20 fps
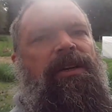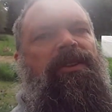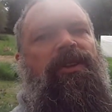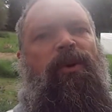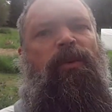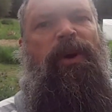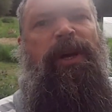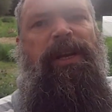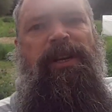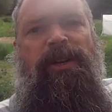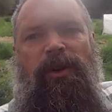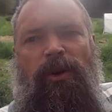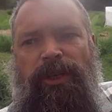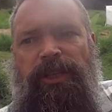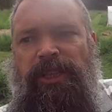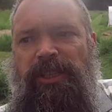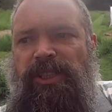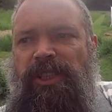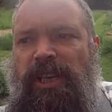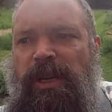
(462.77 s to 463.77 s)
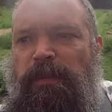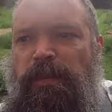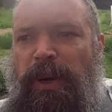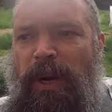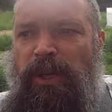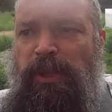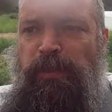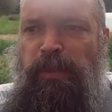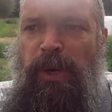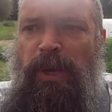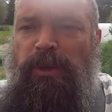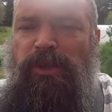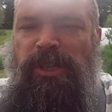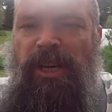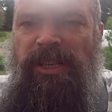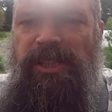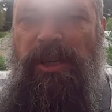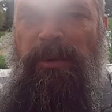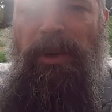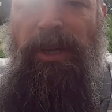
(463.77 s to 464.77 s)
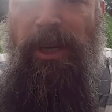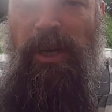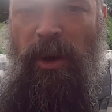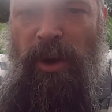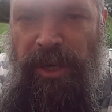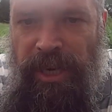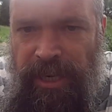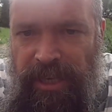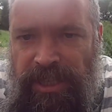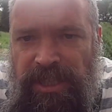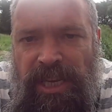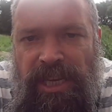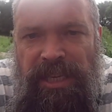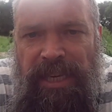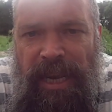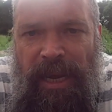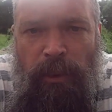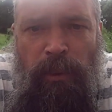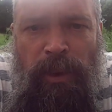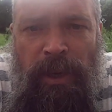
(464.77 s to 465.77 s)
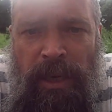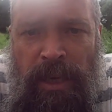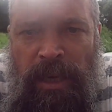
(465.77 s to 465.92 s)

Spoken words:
the wind noise in post-processing when I go and edit it now.